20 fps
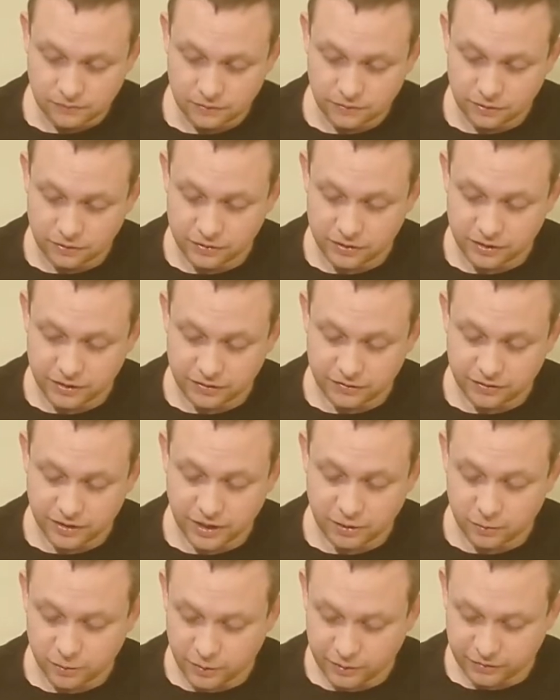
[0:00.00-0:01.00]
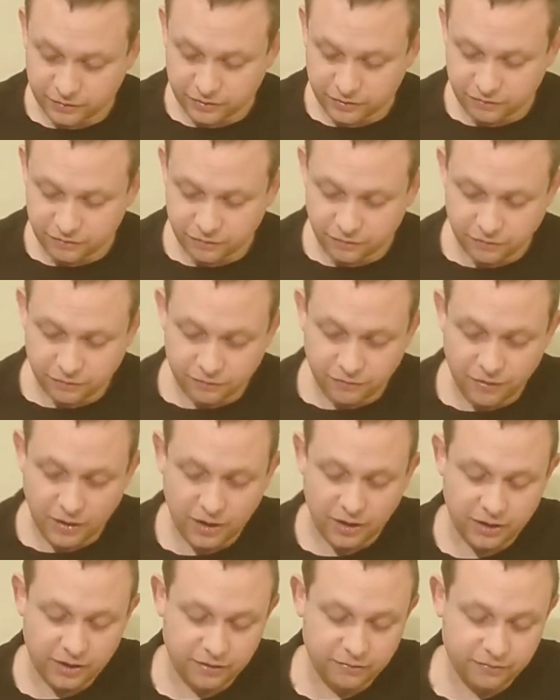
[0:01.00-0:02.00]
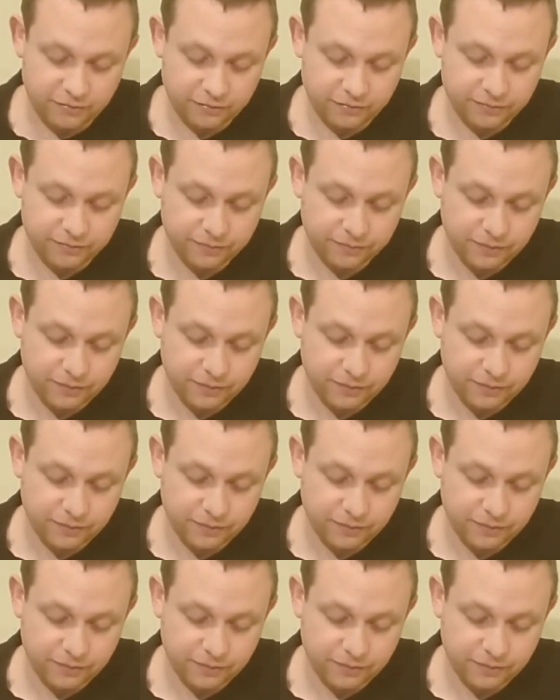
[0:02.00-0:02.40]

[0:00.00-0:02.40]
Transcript: So she is now questing for 5.